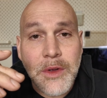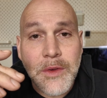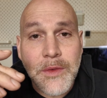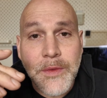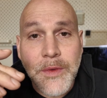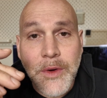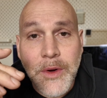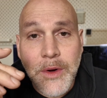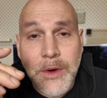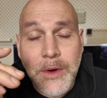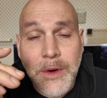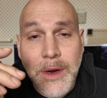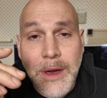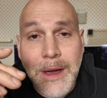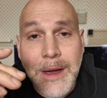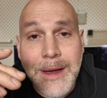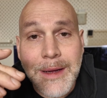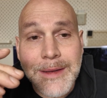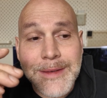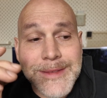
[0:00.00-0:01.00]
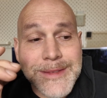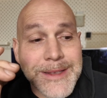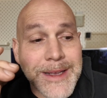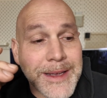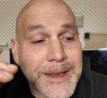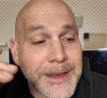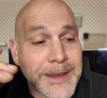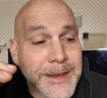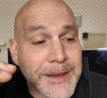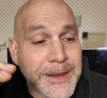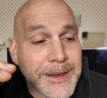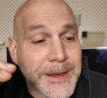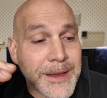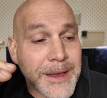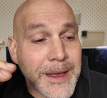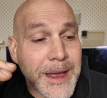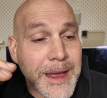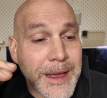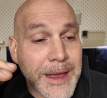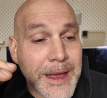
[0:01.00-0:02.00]
for saying
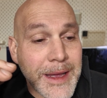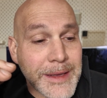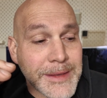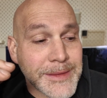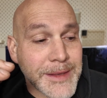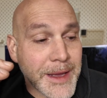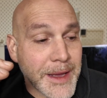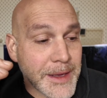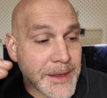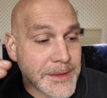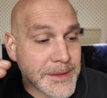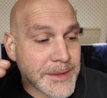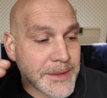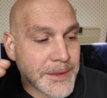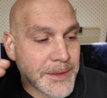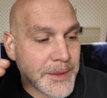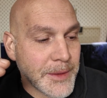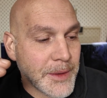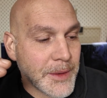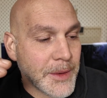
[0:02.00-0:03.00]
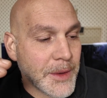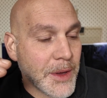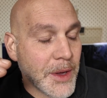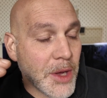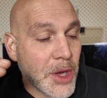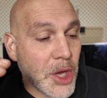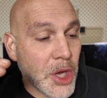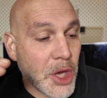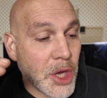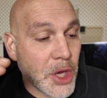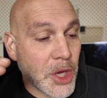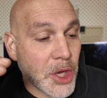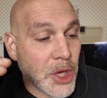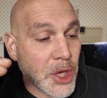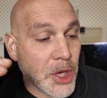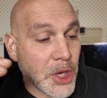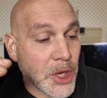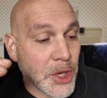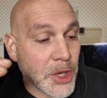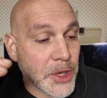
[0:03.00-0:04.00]
ASS
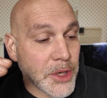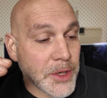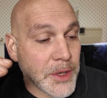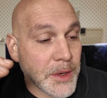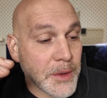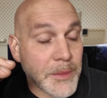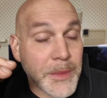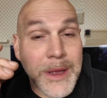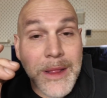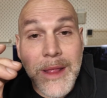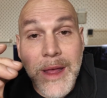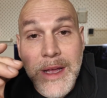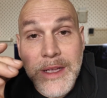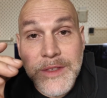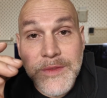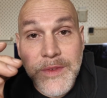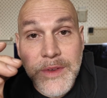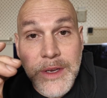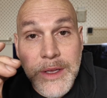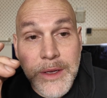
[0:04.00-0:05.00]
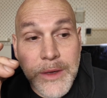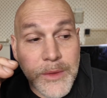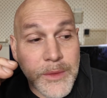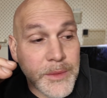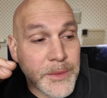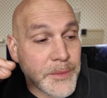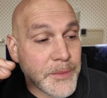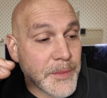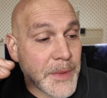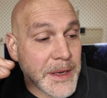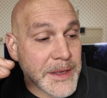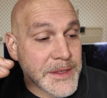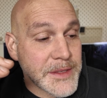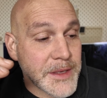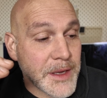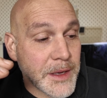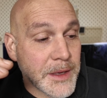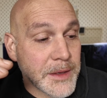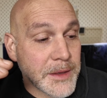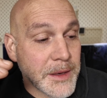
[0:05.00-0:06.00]
on my last video. My
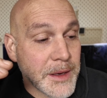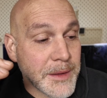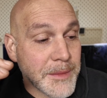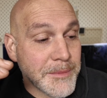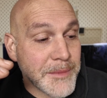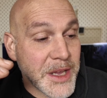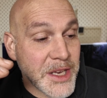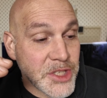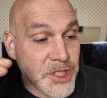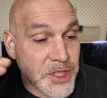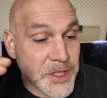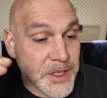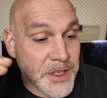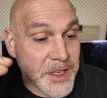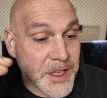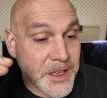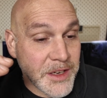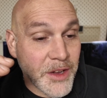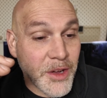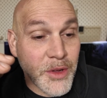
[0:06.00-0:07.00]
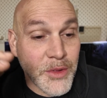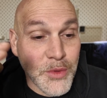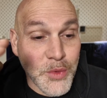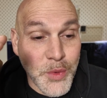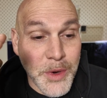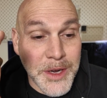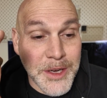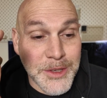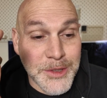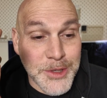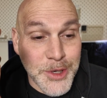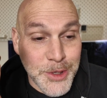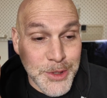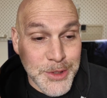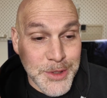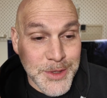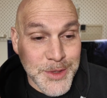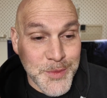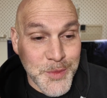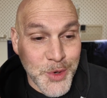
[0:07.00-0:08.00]
son mentioned it on the way to church
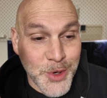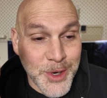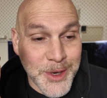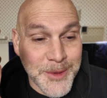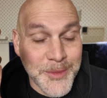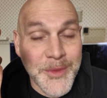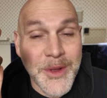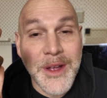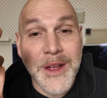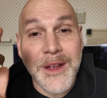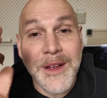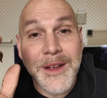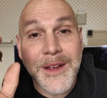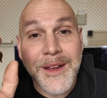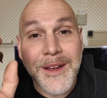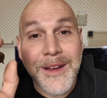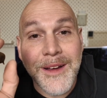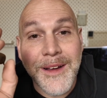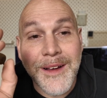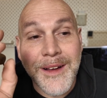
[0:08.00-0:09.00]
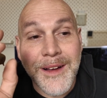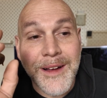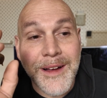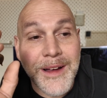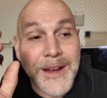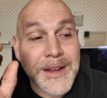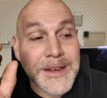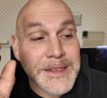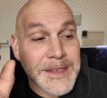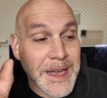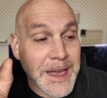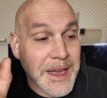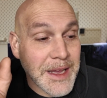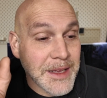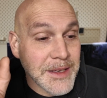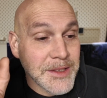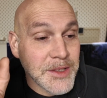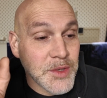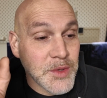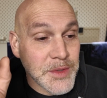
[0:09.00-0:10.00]
this morning.
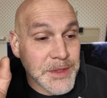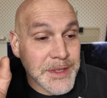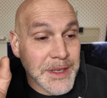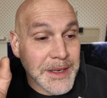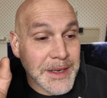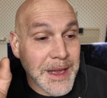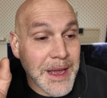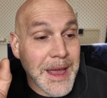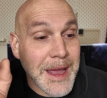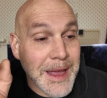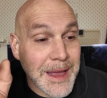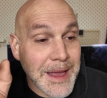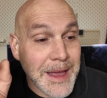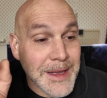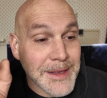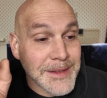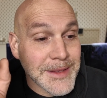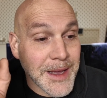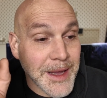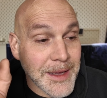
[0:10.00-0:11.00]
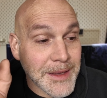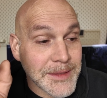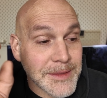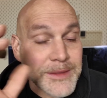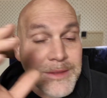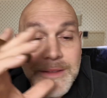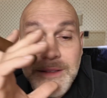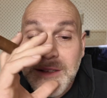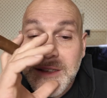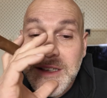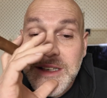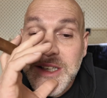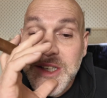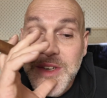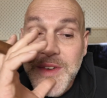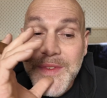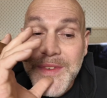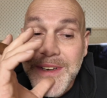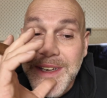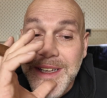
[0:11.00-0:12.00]
Dad, you said ASS in
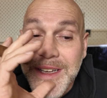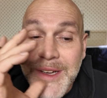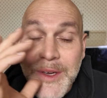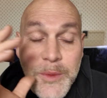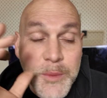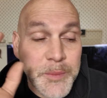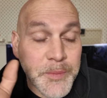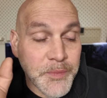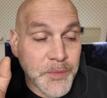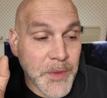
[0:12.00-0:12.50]
your video.